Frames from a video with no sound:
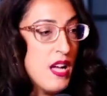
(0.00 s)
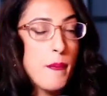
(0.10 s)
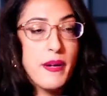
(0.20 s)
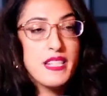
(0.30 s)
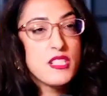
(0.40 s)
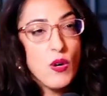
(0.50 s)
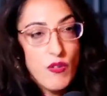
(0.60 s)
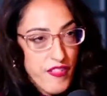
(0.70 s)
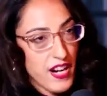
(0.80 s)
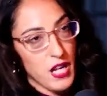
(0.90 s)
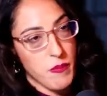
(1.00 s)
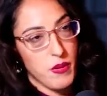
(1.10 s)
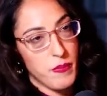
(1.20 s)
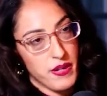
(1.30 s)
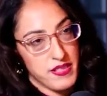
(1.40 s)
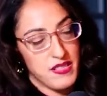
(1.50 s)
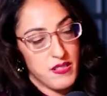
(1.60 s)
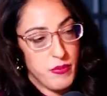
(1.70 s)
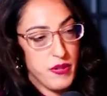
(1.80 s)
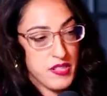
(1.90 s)
But it's so variable person
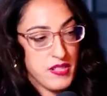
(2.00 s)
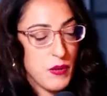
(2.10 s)
to person.